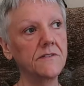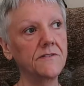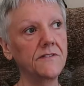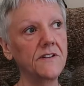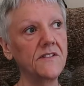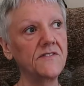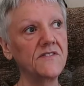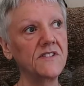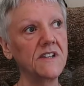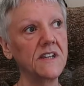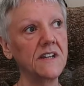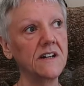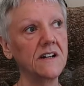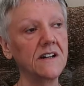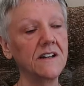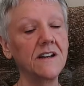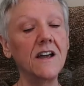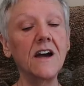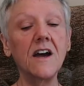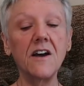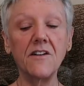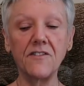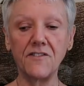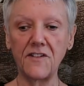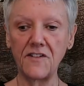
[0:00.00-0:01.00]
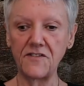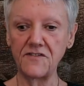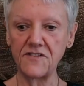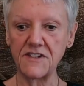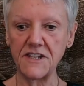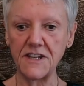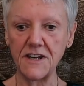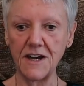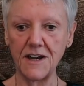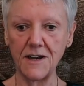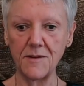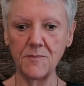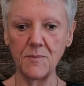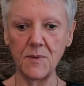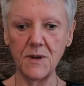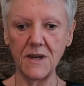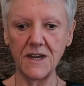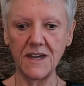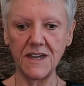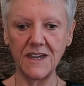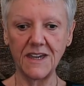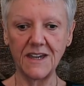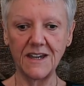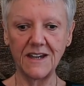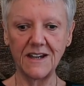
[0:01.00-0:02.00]
59, 59p.
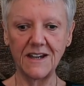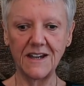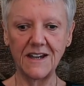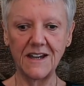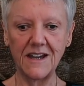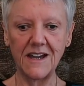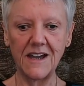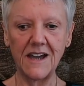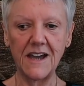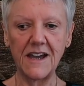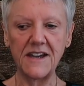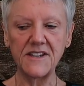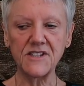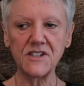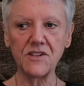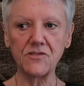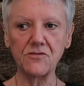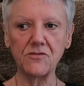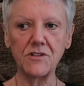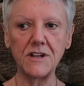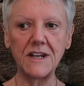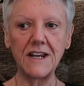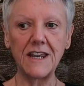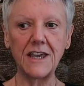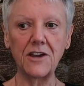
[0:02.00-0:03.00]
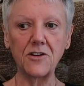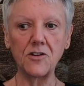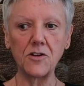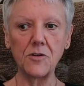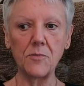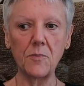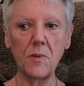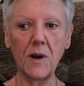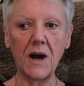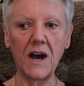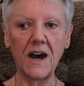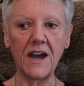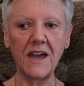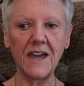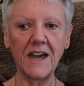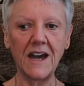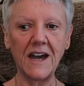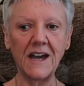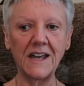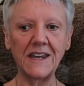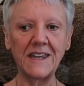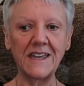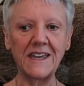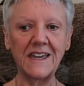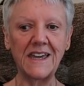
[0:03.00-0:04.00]
59p. It's a really good buy
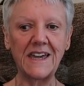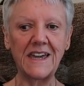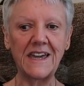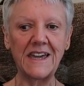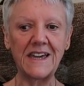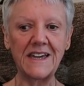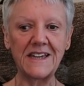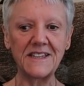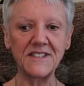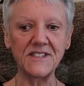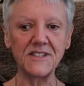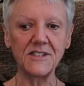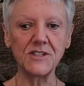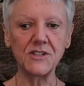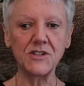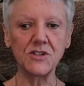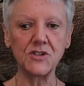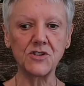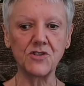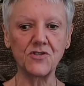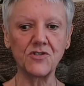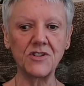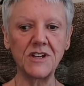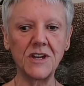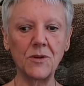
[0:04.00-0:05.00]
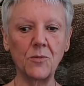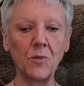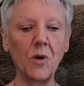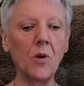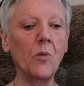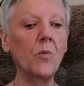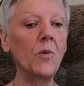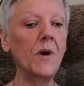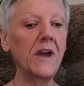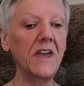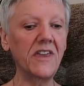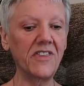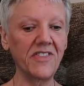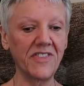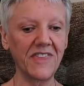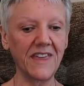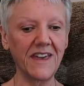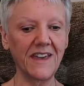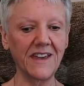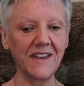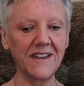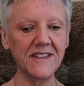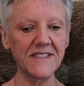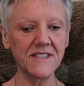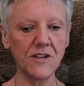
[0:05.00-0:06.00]
and it is street, well we
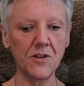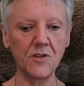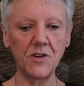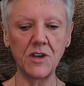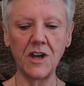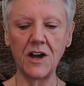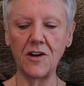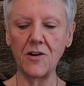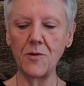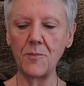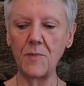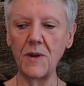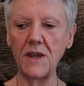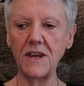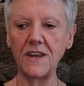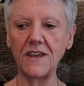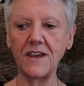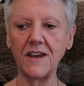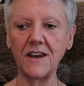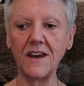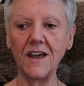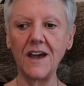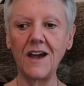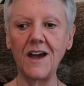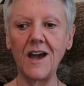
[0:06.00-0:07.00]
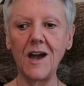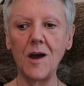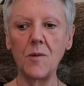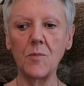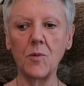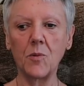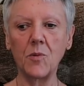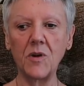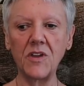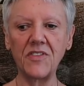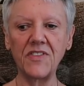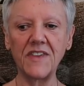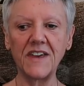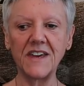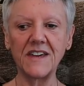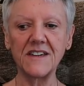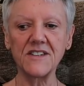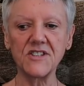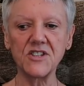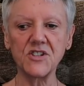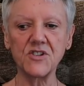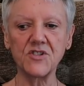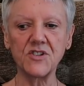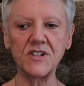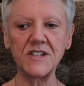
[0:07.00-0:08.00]
think, it's only our opinion, but we think
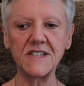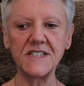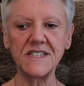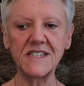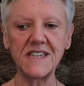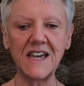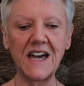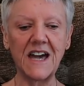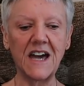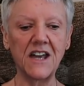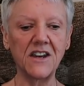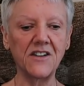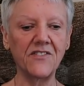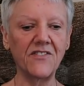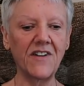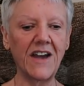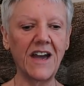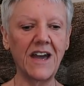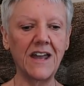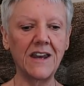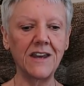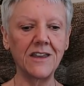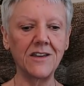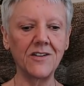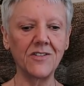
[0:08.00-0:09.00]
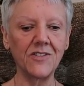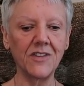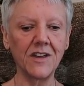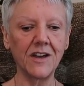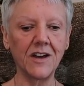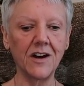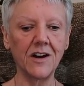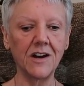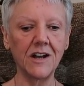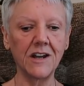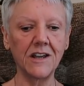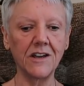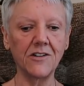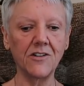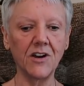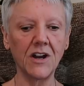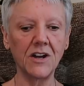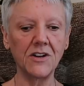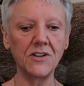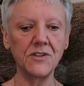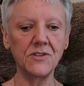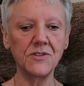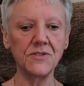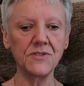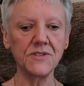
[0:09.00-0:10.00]
it's streets ahead of any other garlic
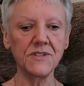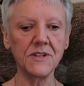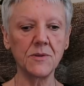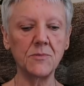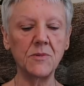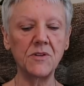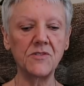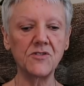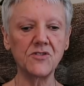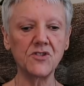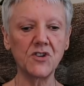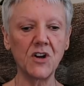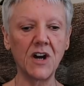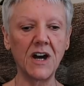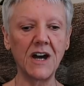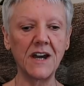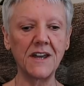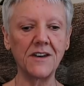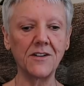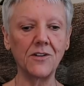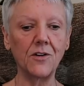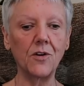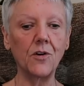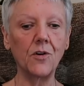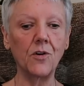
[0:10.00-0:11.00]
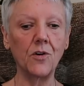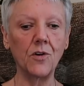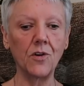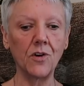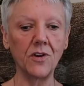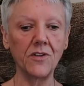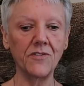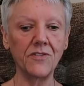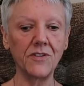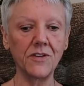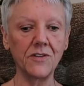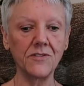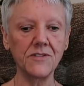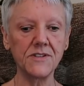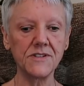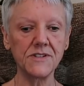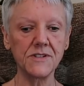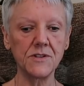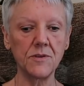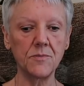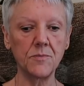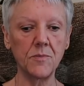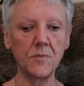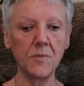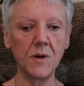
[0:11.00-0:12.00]
granules and we've tried all of the other
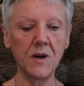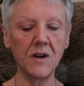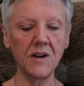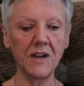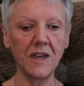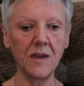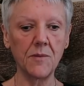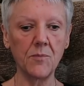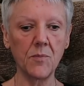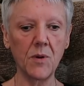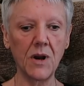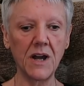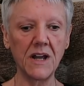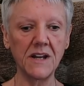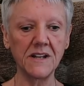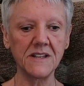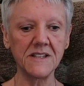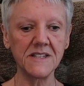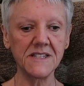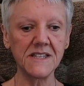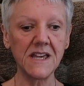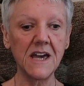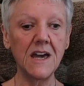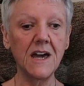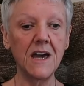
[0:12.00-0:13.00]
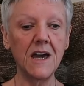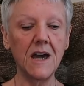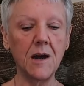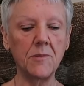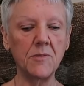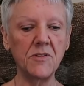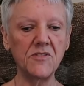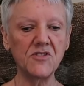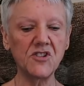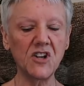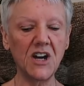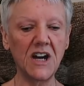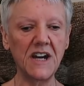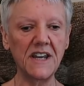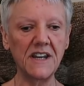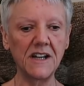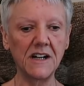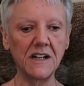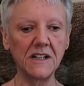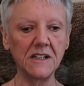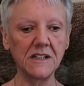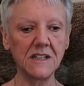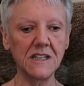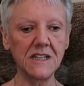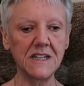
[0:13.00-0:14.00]
supermarket brands and we've tried
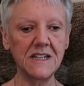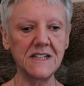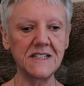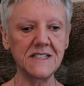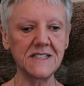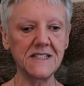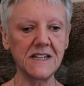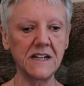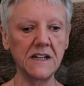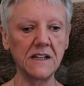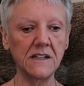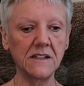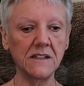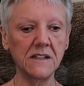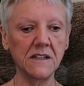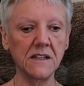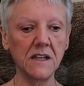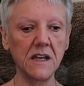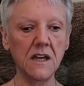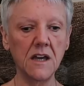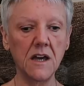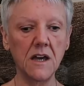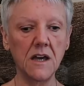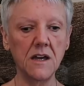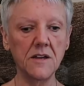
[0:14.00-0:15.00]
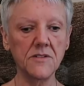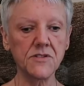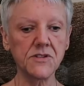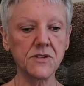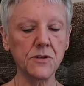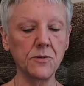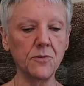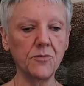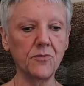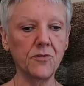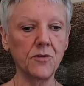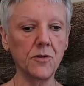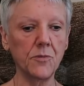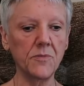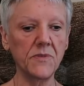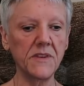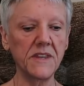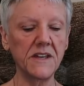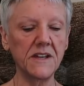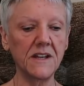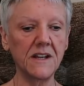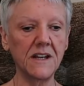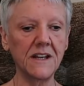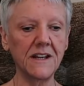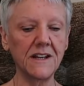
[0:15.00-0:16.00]
Aldi's and some from
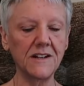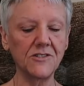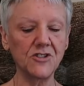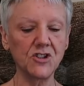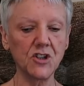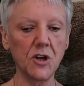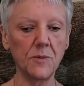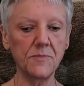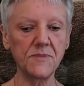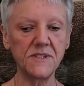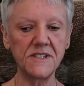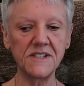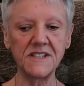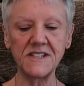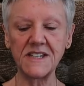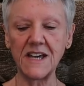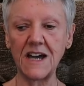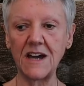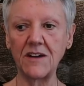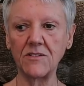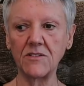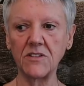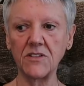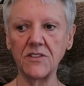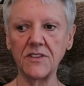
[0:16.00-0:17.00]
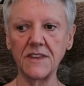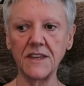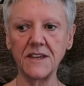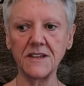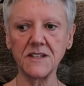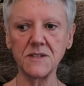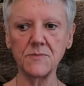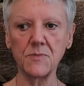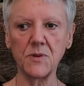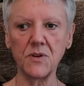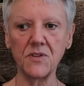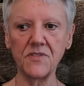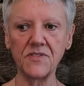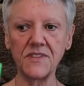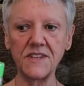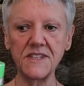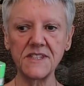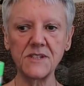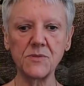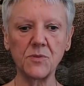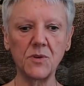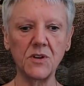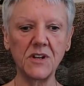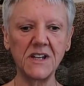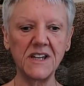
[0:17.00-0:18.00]
the little shops in town and things but
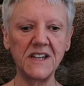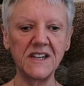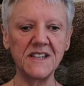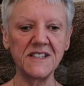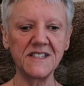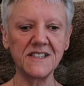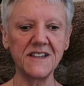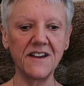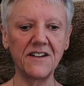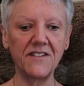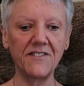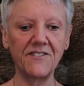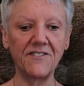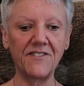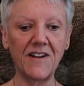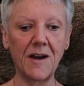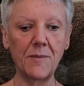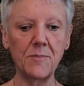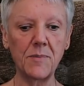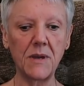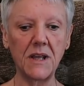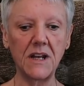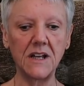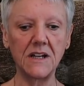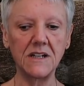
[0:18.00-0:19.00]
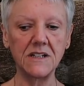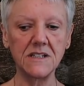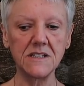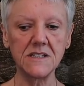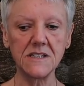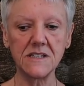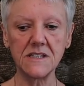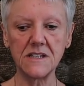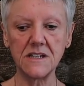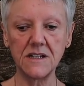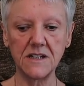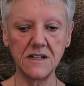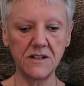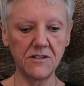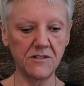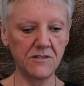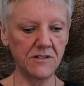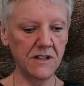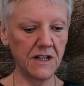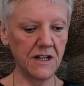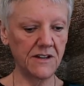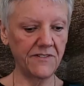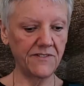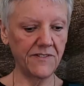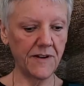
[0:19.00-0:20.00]
this one is fabulous,
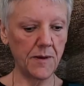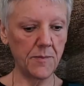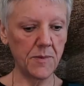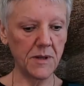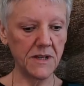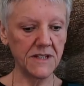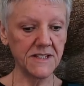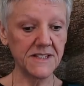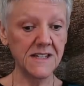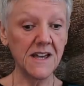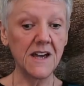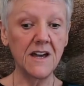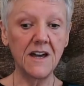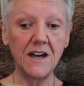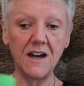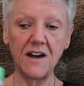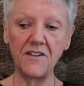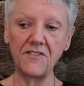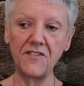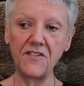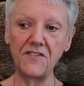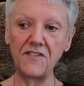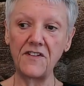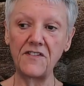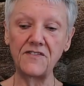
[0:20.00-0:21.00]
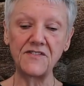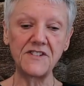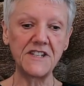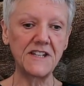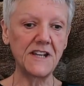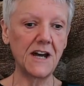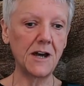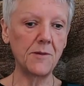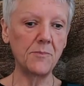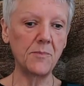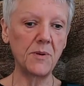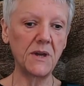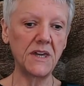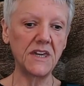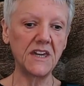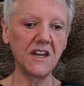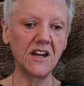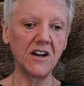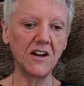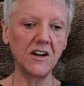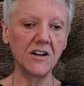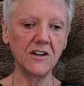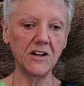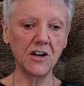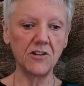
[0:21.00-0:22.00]
really fabulous and for 59p you
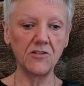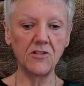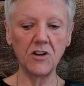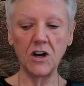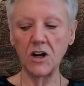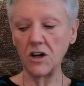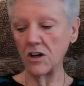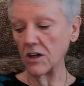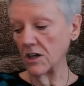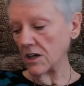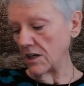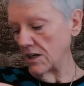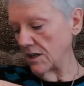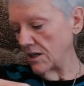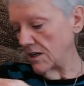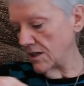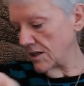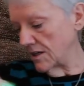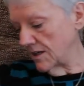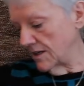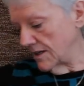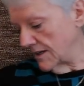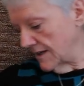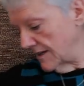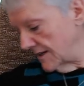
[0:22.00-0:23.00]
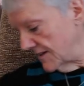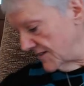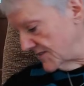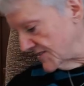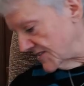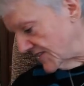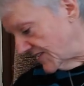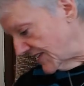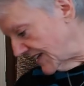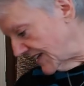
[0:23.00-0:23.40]
can't go wrong. So